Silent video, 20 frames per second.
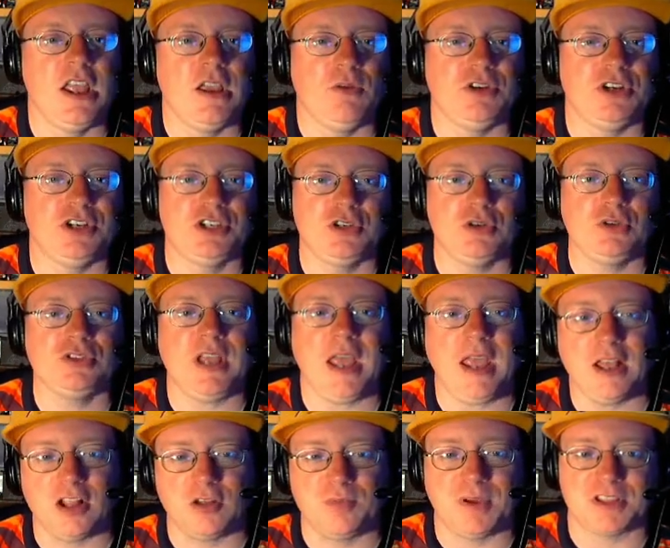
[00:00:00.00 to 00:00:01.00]
When you choose
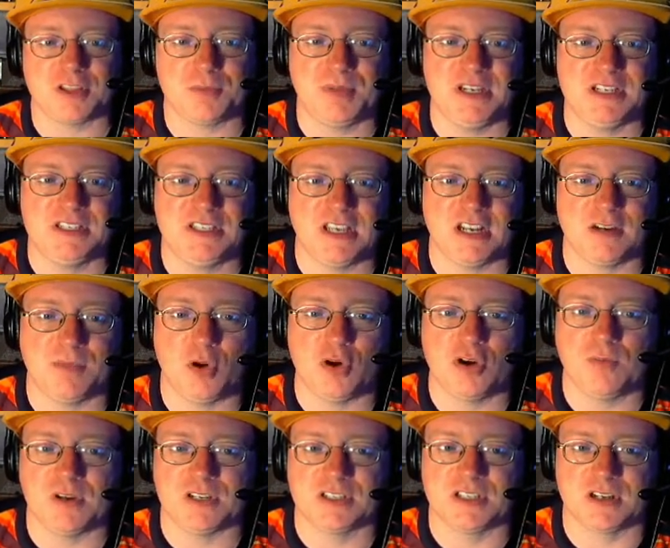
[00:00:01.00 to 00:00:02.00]
help at the PC at a
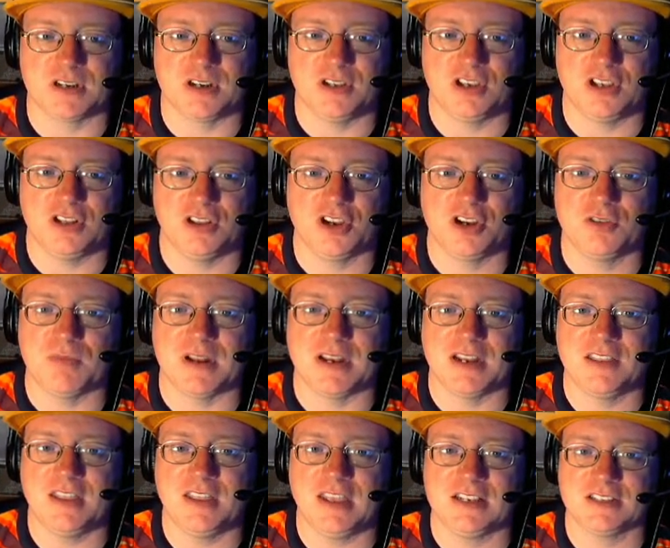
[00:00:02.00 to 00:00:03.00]
Pokemon Center, you can learn many
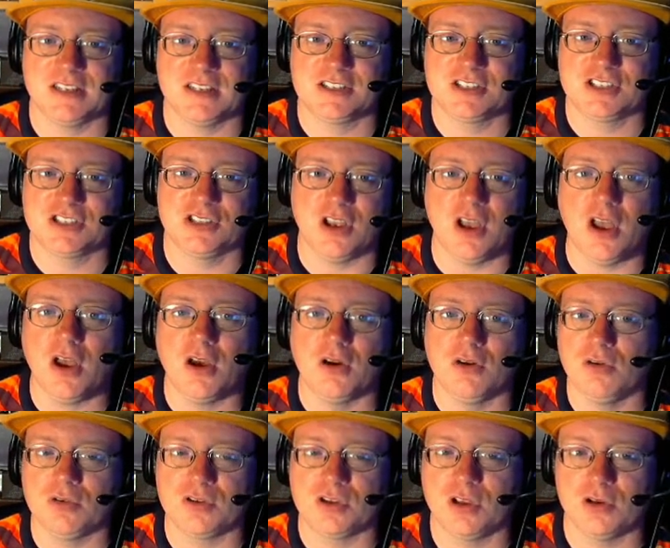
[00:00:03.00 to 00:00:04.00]
things. It's
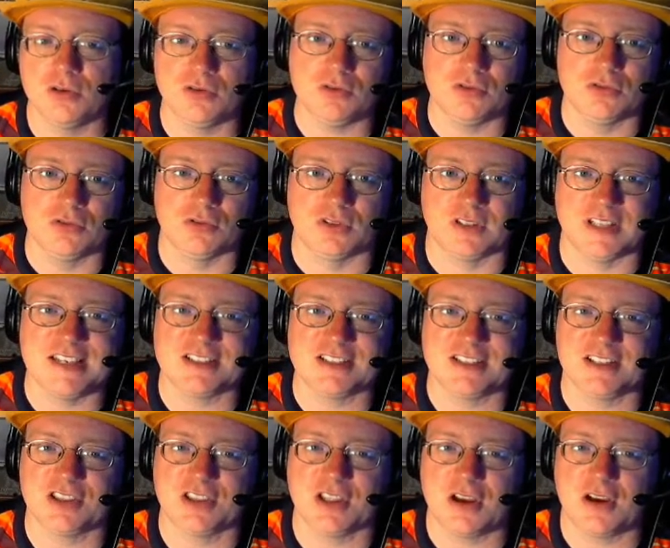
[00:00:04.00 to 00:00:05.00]
so cool! Is
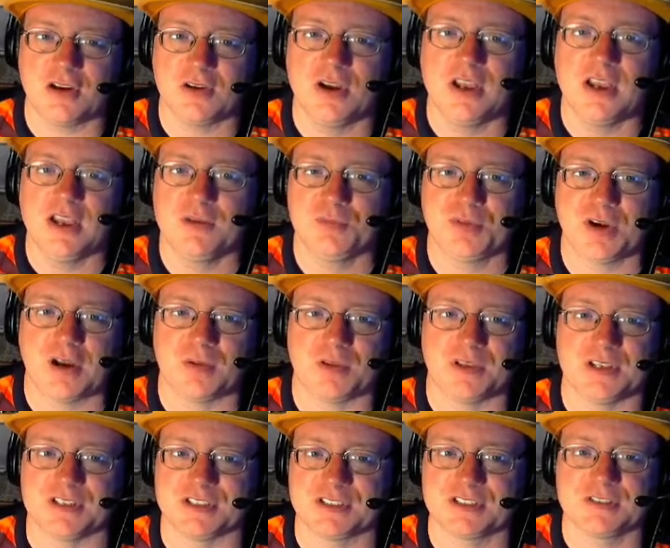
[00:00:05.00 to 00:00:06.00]
it, though? Probably
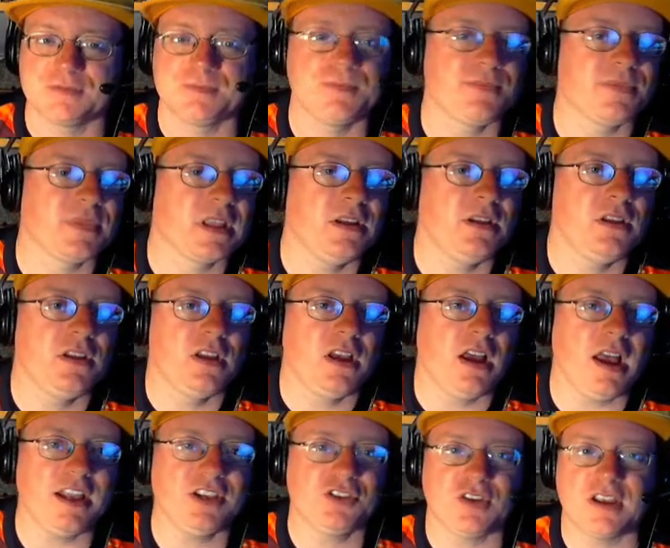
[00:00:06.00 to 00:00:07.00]
is.
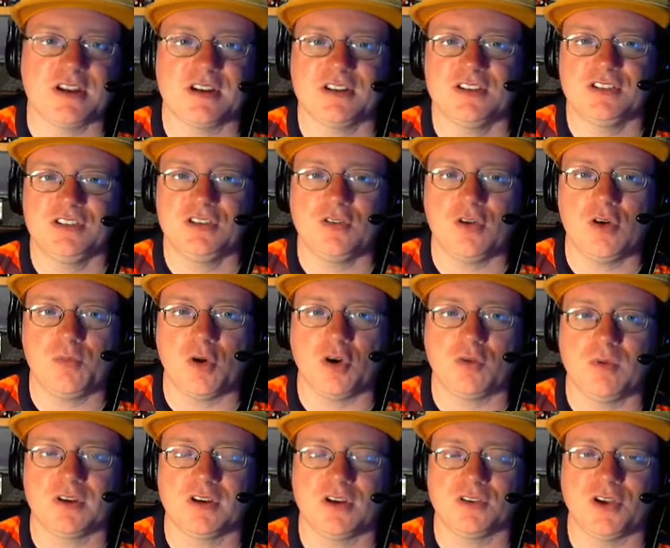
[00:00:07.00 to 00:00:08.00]
Hi trainer, do you know a
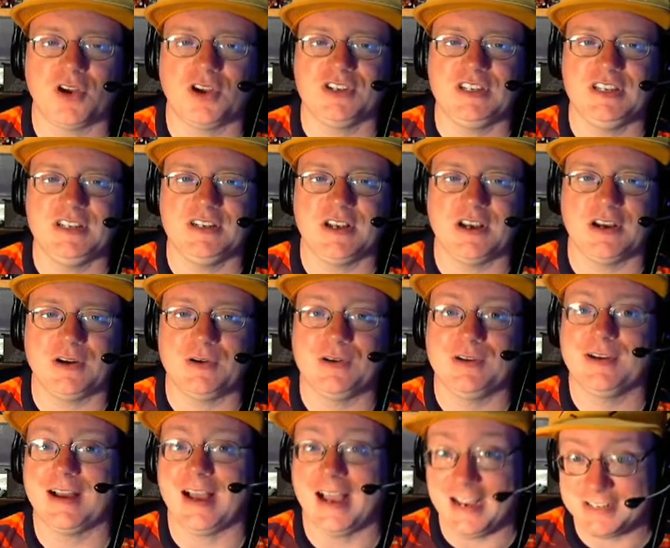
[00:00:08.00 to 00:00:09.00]
Pokemon called Audino?
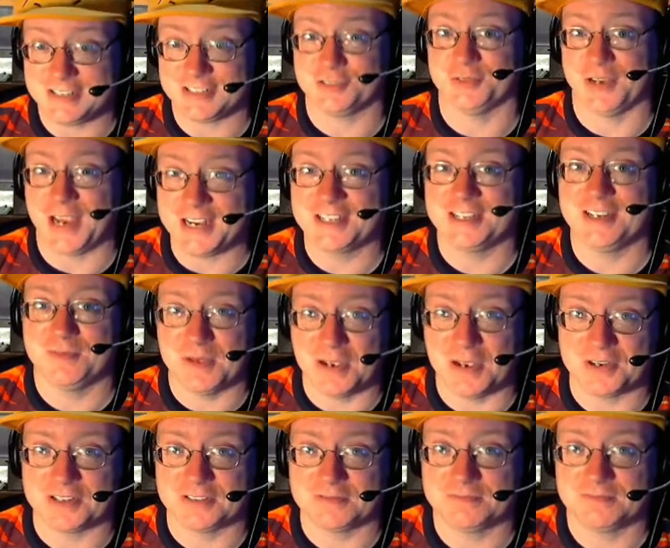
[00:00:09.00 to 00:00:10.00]
I just ranted
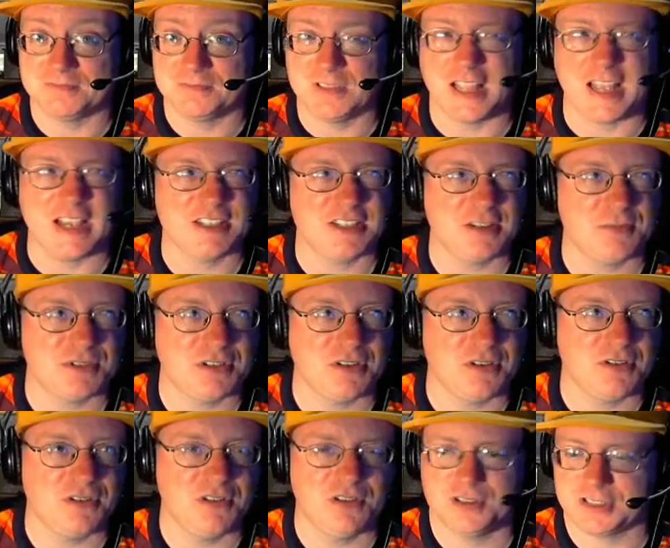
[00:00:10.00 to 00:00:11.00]
about it. Last
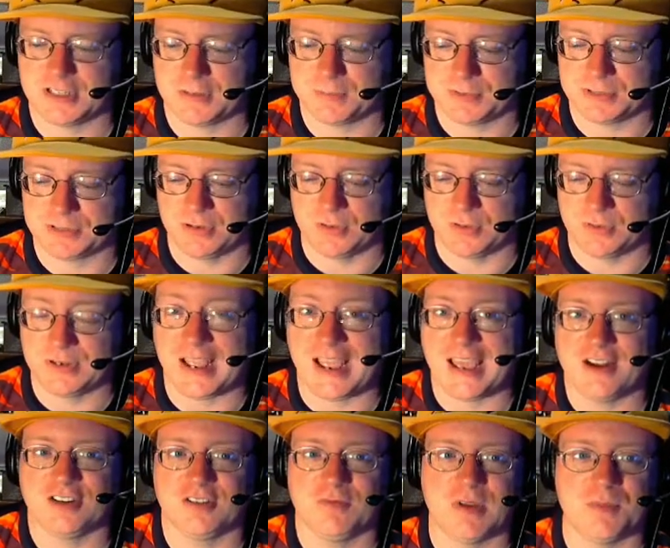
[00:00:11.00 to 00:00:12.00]
episode? This episode? I
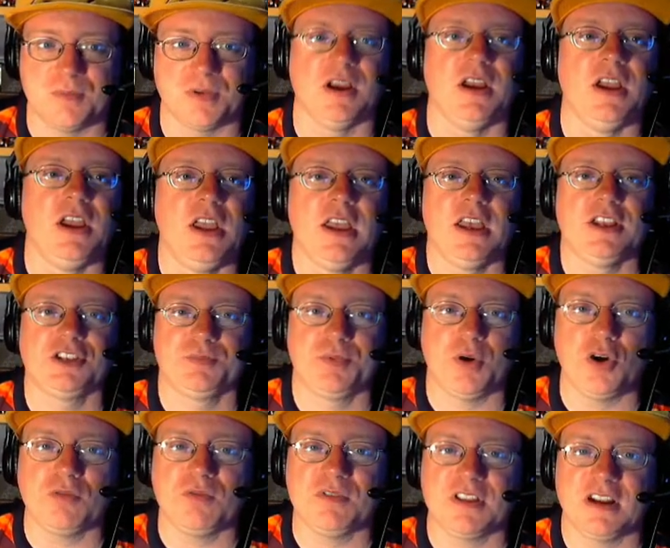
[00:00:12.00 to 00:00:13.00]
don't remember. It's a
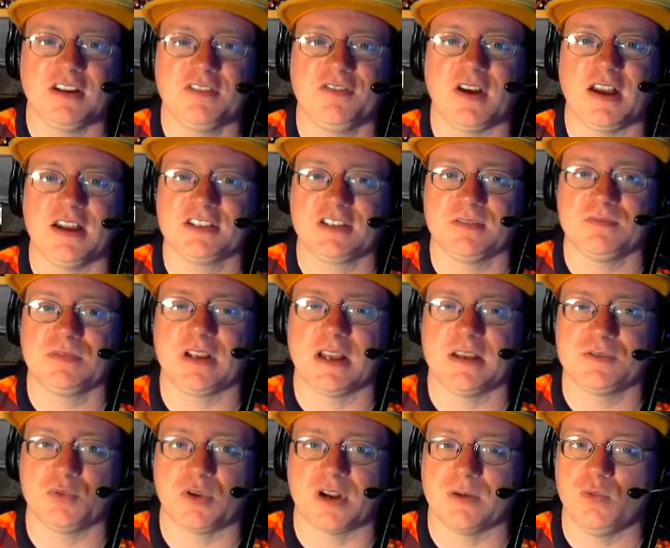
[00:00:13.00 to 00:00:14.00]
Pokemon that I find
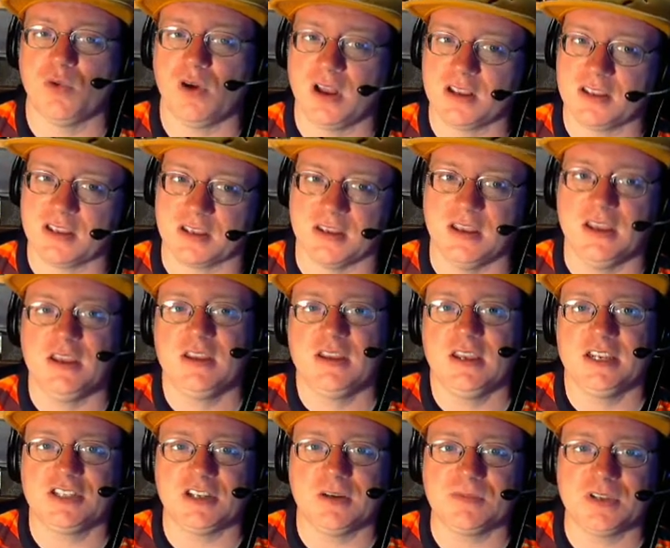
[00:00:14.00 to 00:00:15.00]
sometimes when I'm walking.
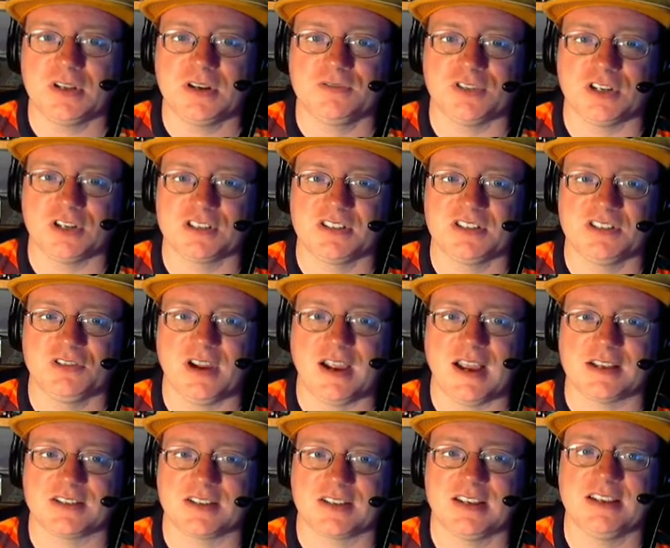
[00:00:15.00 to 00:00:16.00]
It jumps out of rustling
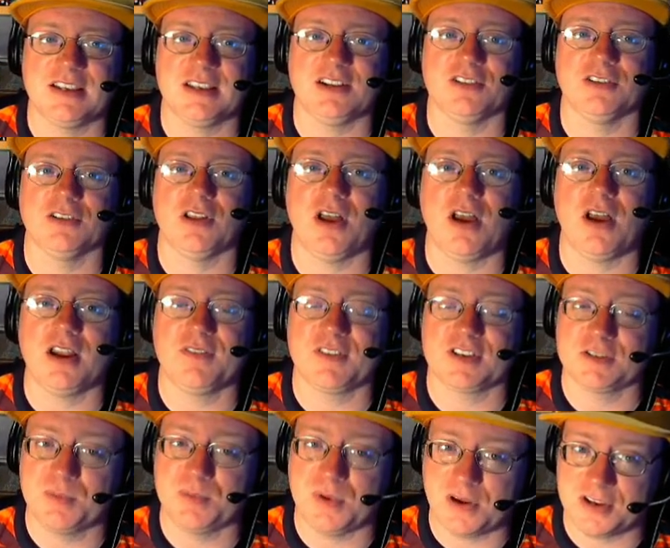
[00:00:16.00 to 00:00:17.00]
grass. It can get a lot of
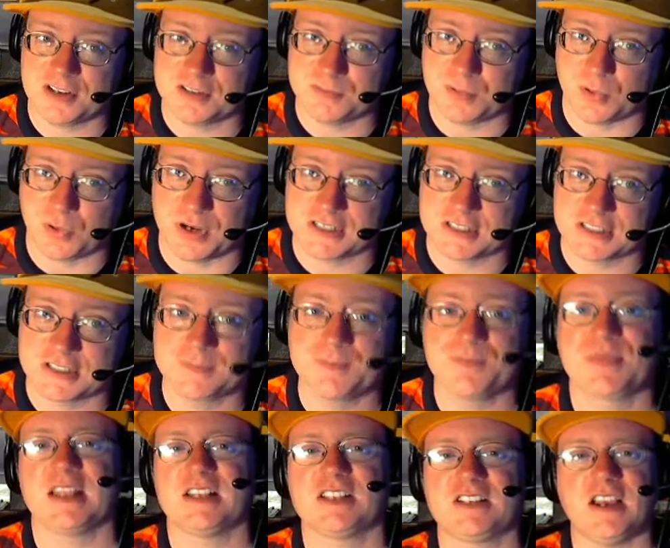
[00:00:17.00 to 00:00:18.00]
experience points.
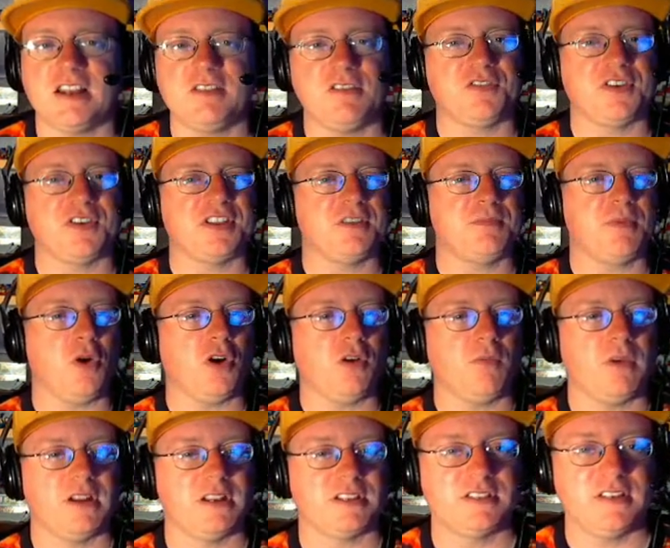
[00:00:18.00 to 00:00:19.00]
It's kind of a friendly
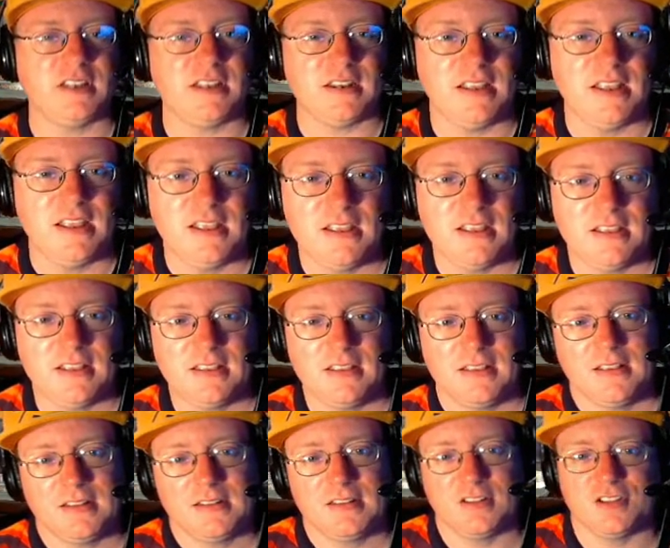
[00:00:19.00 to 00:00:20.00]
Pokemon, isn't it?
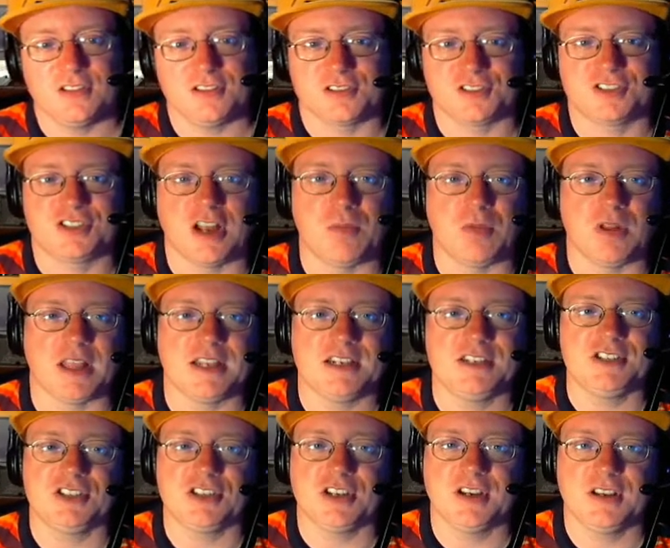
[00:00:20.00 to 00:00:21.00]
Until it learns Double
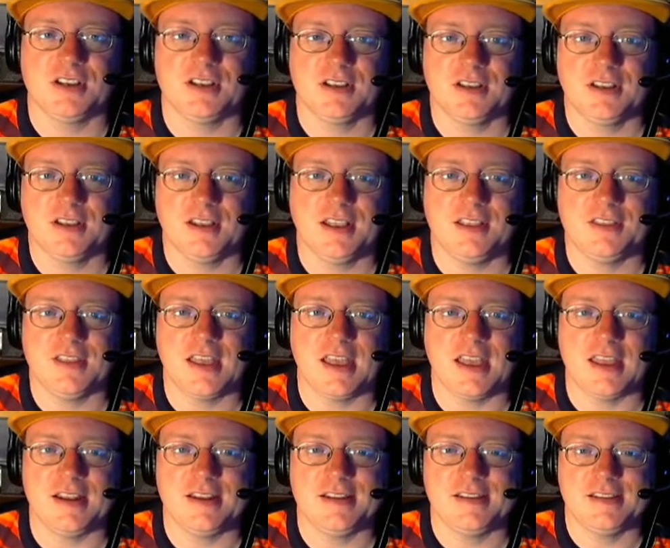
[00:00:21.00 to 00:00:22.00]
Edge. And
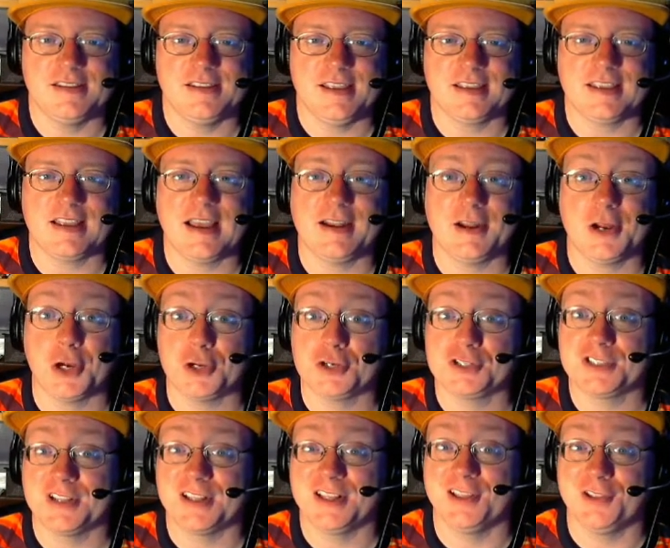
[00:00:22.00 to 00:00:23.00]
then, it kind of
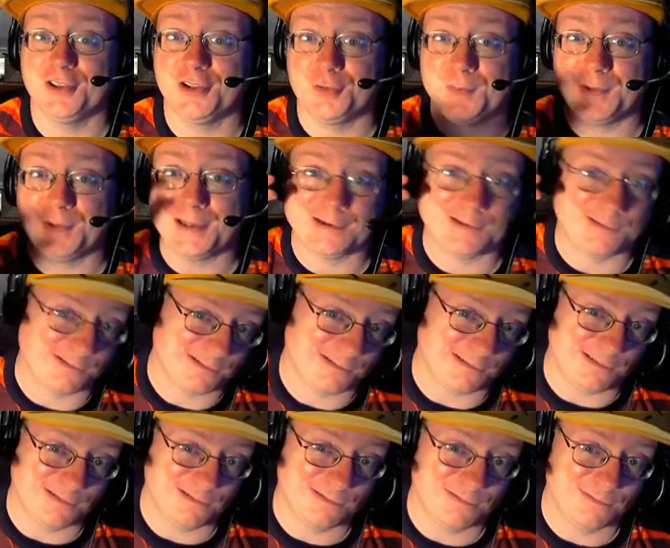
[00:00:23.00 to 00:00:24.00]
hurts a little bit.
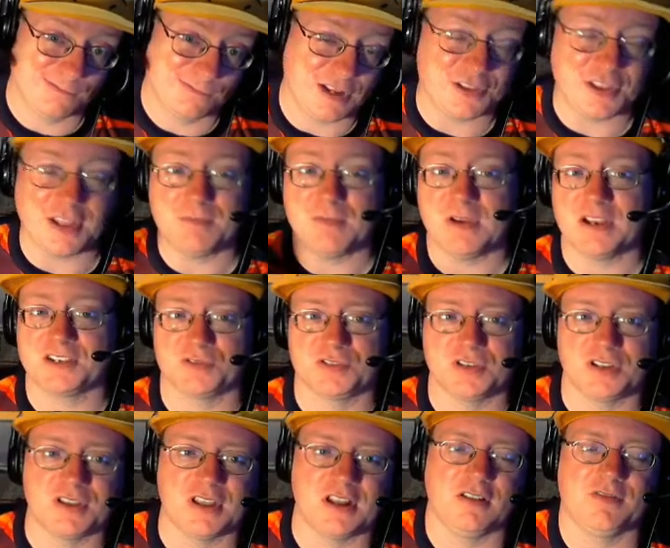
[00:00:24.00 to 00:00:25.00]
Not that much though, it's
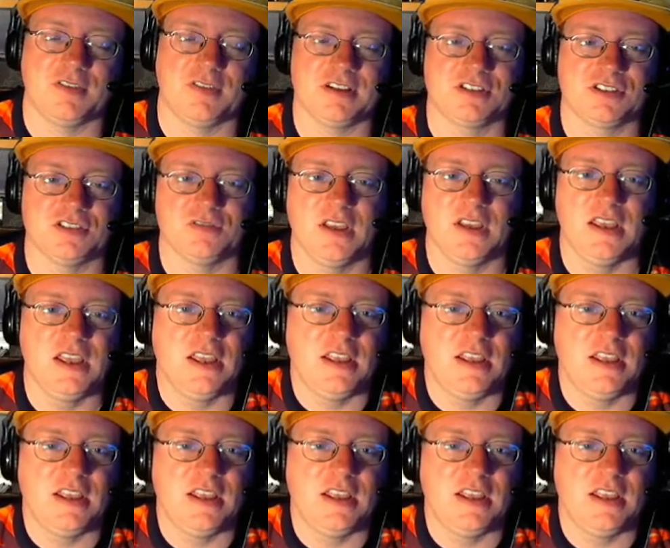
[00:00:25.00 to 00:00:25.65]
not that offensive.